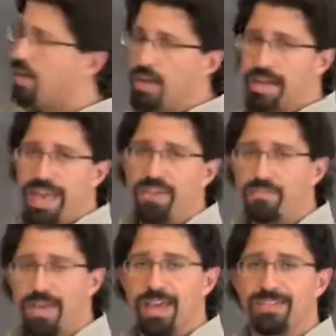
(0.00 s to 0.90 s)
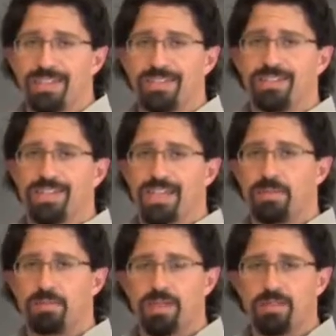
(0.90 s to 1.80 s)
I have my identity,
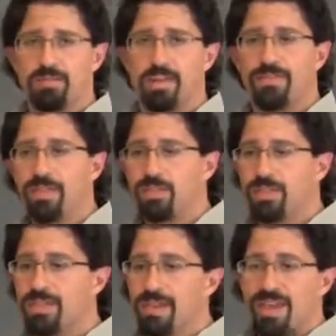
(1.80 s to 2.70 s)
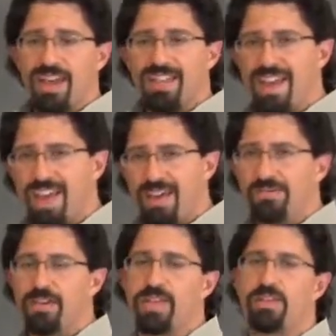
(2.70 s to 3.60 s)
I plug stuff into it, and
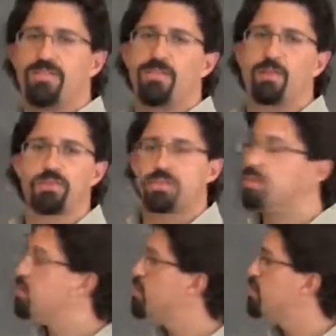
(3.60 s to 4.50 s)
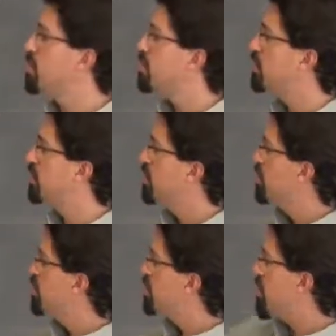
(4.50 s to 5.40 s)
everything falls through from it.
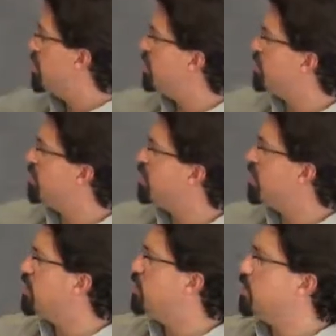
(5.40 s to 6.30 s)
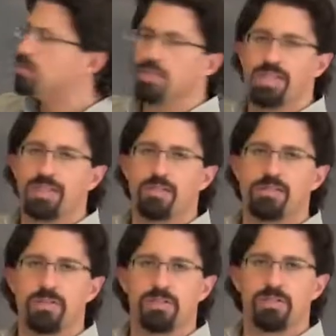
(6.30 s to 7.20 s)
So I didn't even need to clean
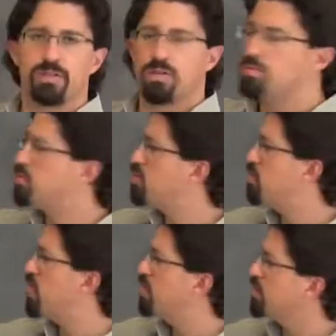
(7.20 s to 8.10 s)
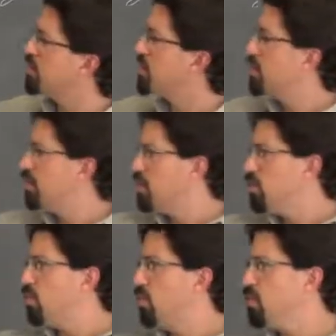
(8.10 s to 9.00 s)
this up into cos squared.
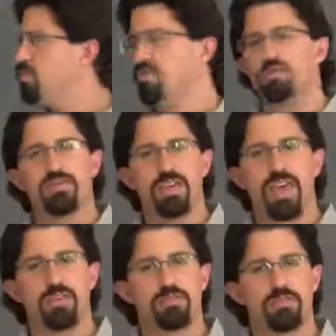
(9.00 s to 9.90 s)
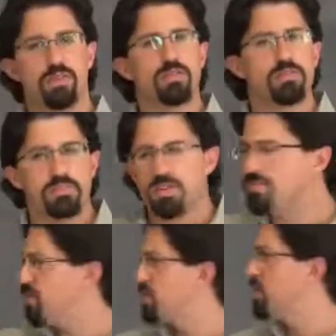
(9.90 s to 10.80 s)
1 over secant squared is
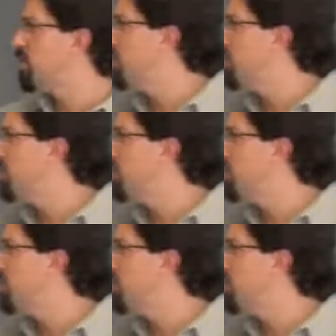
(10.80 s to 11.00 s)
perfect.